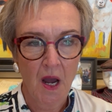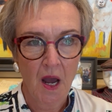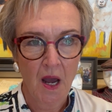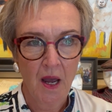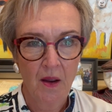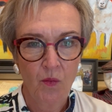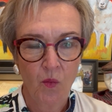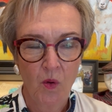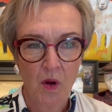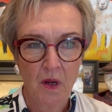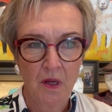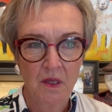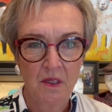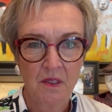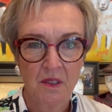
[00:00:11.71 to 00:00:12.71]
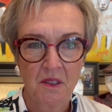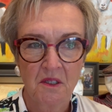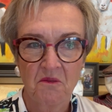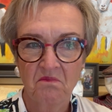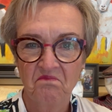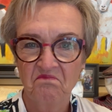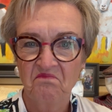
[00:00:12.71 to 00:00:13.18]
I
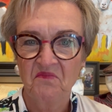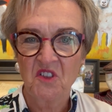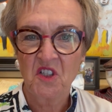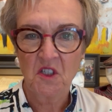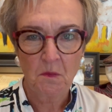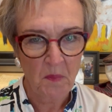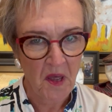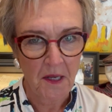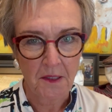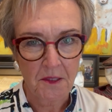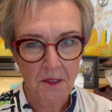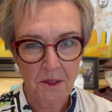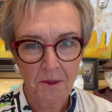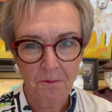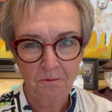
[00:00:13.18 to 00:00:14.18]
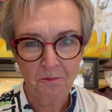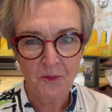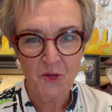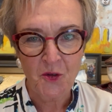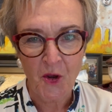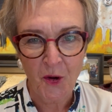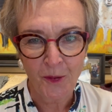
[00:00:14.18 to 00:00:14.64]
was spent.
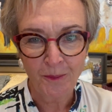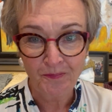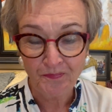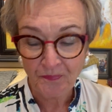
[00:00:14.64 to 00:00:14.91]
So